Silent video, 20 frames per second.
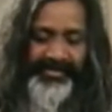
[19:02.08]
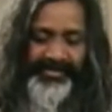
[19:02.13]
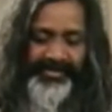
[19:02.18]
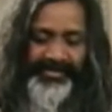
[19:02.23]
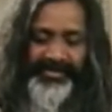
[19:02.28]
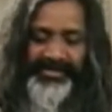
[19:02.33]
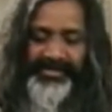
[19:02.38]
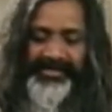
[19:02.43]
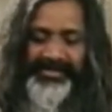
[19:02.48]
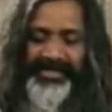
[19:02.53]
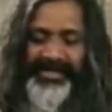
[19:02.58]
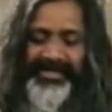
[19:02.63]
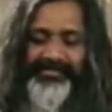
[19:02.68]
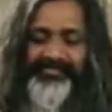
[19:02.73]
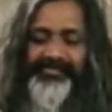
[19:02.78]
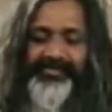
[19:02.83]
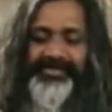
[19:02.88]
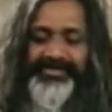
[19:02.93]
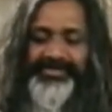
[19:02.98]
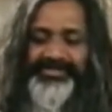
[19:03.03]
the entire
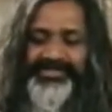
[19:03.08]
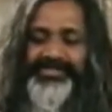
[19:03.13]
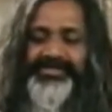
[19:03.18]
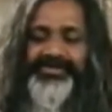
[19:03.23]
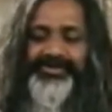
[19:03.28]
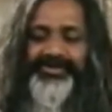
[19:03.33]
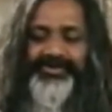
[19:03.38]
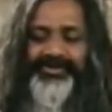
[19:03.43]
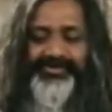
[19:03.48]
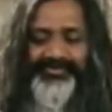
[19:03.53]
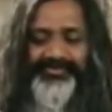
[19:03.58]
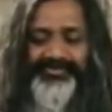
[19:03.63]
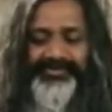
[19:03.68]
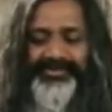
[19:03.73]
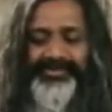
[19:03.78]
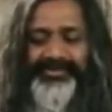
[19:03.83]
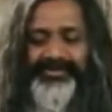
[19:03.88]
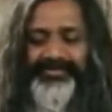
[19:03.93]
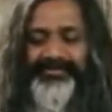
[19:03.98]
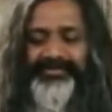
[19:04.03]
functioning of
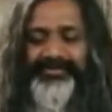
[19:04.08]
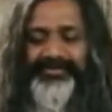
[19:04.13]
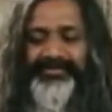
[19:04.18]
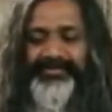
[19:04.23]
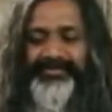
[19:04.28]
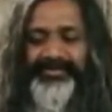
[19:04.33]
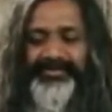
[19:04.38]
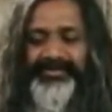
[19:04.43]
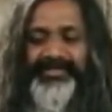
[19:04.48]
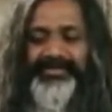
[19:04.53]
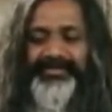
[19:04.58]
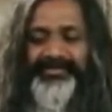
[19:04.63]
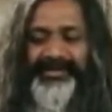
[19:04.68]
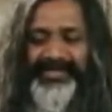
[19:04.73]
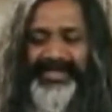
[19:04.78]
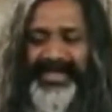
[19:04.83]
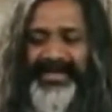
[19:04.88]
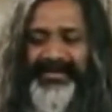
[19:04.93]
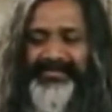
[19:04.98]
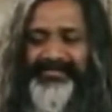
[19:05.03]
the inner
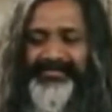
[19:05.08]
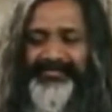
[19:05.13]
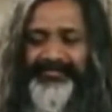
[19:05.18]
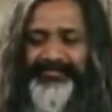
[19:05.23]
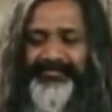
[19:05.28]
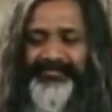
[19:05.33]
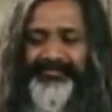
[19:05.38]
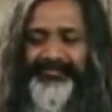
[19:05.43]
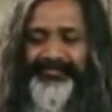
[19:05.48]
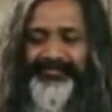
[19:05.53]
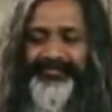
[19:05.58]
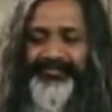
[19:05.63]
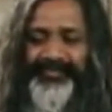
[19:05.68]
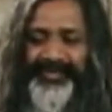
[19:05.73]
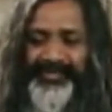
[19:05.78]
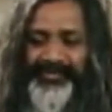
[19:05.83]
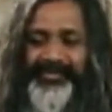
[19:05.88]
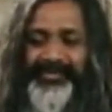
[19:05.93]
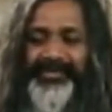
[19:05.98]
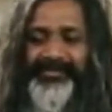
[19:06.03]
mechanism
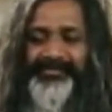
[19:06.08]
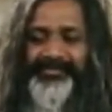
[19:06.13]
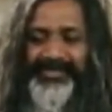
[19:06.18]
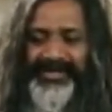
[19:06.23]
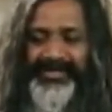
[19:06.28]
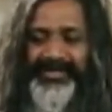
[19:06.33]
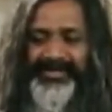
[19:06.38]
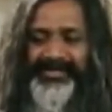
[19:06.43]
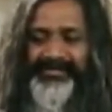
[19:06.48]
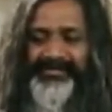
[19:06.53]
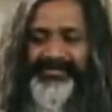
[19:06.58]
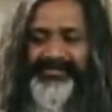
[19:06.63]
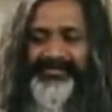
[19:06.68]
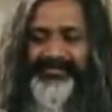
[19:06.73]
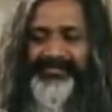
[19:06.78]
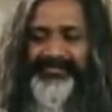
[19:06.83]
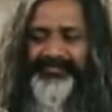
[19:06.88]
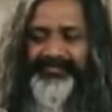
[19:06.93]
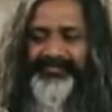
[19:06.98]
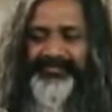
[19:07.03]
becomes less.
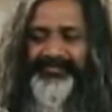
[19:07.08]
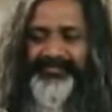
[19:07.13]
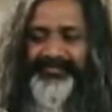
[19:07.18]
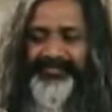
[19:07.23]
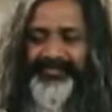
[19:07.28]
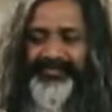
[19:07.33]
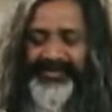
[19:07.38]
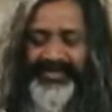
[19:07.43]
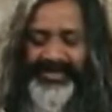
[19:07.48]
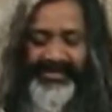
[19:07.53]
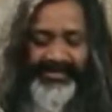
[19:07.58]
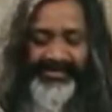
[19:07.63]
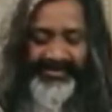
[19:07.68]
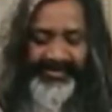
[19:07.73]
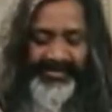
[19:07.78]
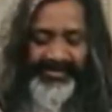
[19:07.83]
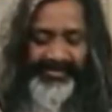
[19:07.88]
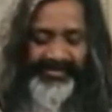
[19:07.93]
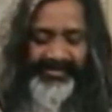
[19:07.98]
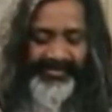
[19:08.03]
And
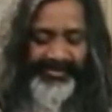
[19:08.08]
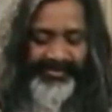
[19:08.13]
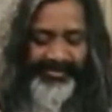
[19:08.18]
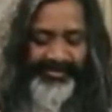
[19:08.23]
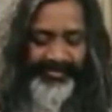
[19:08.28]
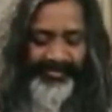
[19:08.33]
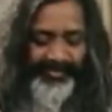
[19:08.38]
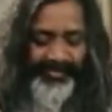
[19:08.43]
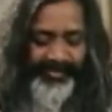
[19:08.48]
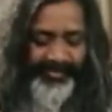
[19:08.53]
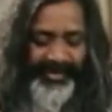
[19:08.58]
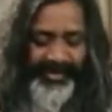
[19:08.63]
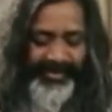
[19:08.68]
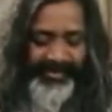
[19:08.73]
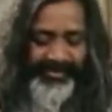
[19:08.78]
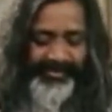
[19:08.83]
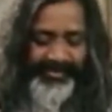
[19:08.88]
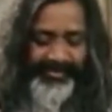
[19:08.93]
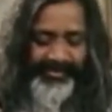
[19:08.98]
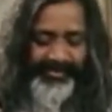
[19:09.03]
this
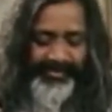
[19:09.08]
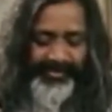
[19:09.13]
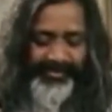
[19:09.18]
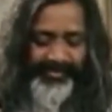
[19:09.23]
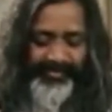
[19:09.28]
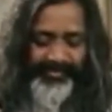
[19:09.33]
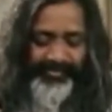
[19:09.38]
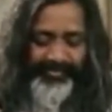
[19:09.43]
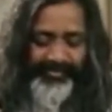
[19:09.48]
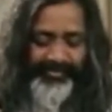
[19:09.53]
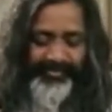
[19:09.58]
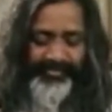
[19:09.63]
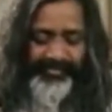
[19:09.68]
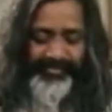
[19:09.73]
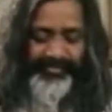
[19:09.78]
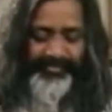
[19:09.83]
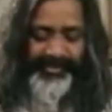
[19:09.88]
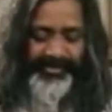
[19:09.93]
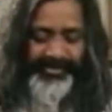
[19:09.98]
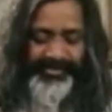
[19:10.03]
provides
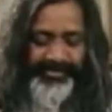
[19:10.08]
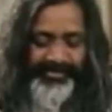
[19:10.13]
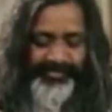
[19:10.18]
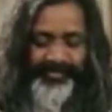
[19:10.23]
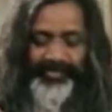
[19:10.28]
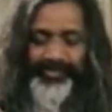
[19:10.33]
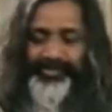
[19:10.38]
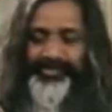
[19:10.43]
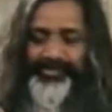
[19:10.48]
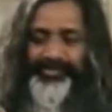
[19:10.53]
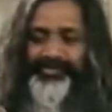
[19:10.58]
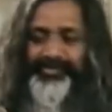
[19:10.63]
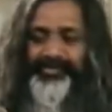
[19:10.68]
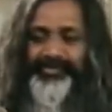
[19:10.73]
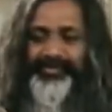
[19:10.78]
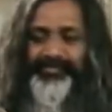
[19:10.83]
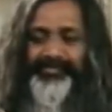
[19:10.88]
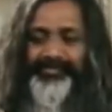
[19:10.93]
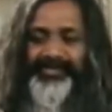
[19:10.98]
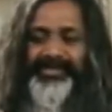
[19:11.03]
much more
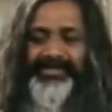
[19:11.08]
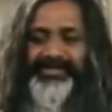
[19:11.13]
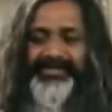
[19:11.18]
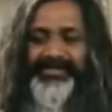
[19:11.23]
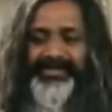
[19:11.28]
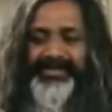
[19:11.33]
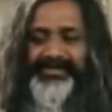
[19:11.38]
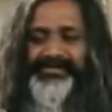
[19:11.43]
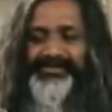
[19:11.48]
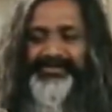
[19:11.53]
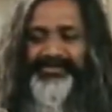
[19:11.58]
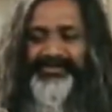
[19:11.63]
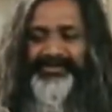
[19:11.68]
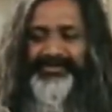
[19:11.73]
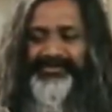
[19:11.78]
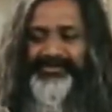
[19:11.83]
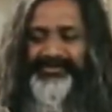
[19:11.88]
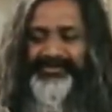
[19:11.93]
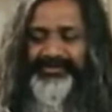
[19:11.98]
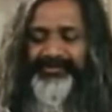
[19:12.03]
complete rest to the
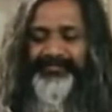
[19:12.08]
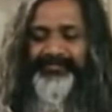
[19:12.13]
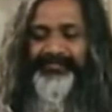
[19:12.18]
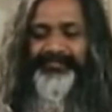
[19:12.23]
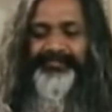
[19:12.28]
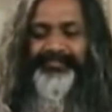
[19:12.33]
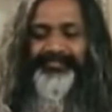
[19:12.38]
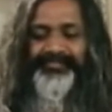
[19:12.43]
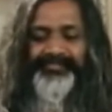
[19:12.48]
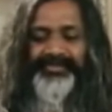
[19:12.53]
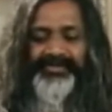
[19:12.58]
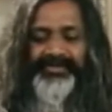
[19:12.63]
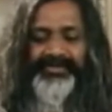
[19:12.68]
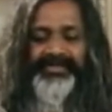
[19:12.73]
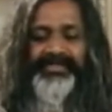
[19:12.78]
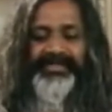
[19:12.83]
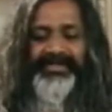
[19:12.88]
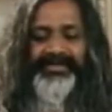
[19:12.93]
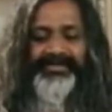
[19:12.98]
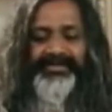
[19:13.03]
system
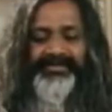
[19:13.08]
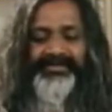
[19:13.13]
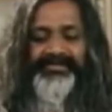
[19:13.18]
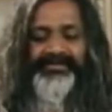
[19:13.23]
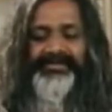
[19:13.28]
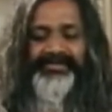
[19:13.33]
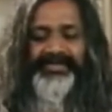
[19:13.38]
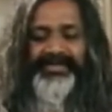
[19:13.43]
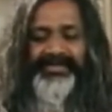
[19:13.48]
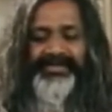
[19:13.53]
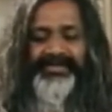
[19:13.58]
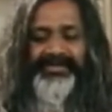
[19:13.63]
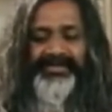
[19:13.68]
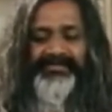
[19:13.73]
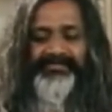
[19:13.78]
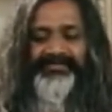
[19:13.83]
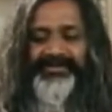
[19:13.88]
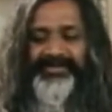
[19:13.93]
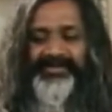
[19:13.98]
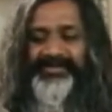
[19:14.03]
than is gained
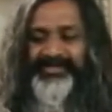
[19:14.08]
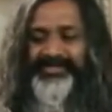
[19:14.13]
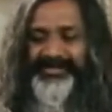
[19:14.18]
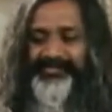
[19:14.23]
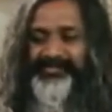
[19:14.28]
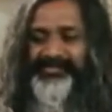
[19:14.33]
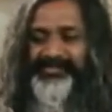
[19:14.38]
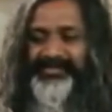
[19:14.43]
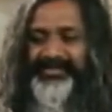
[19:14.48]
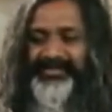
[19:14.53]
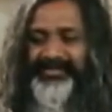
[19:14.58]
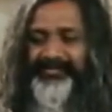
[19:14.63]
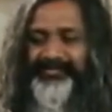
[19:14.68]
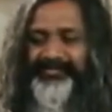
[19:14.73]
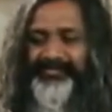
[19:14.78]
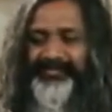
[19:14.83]
even in deep sleep.